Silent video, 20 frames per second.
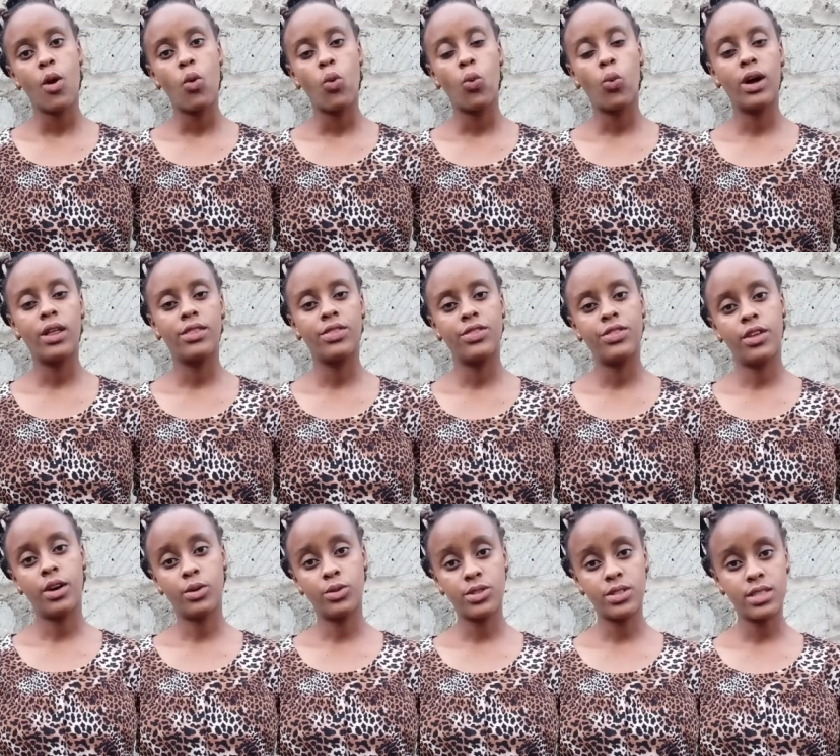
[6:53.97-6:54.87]

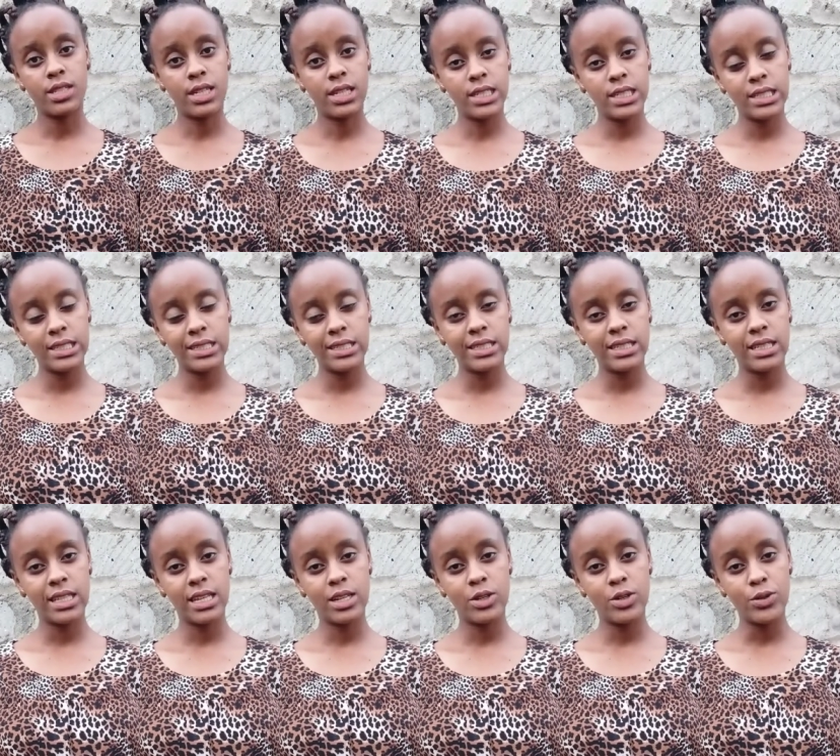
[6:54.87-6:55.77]
1,000.
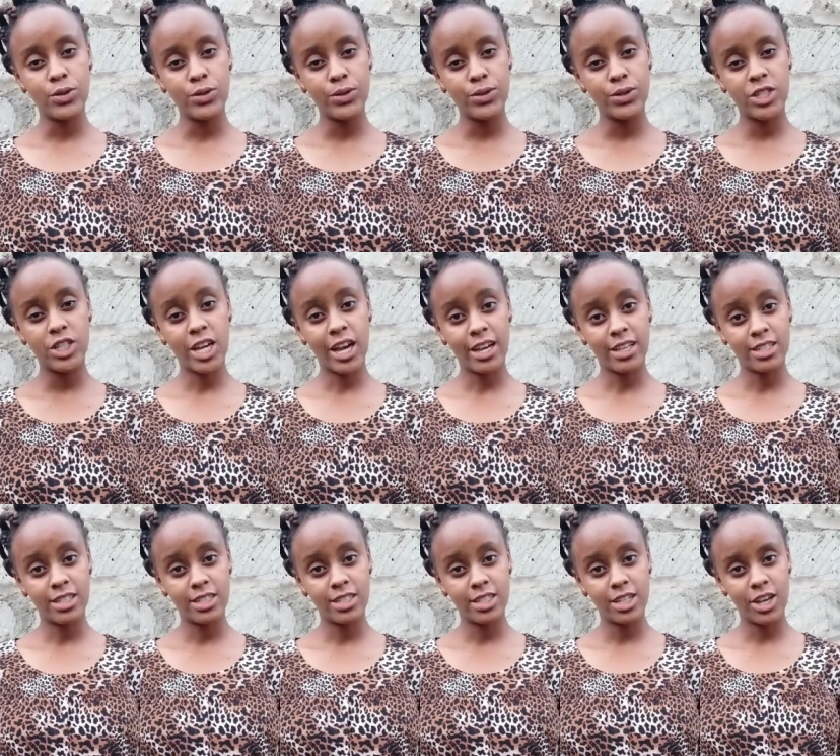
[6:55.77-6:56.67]
They do
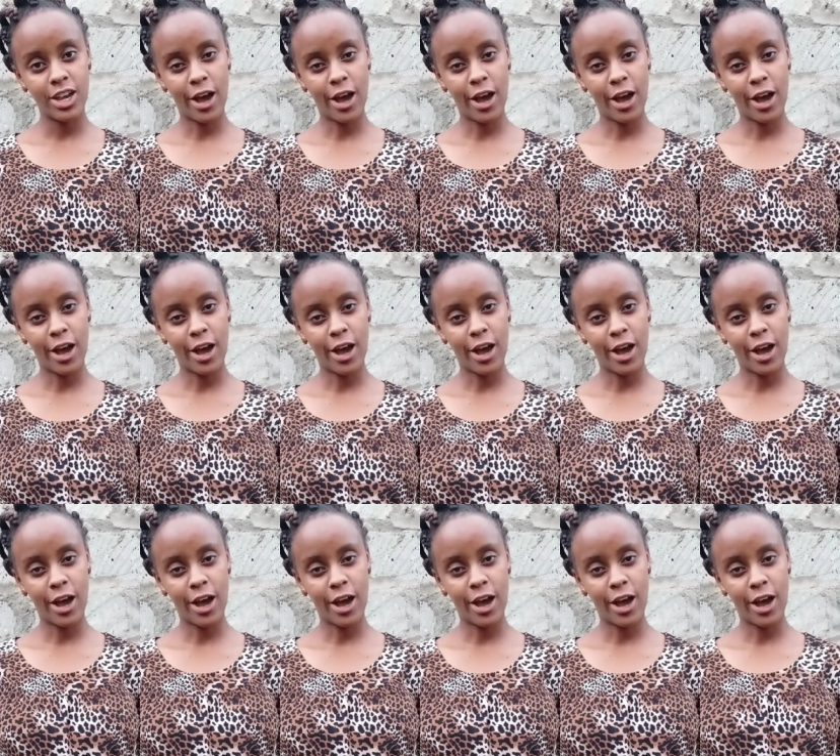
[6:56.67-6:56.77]
charge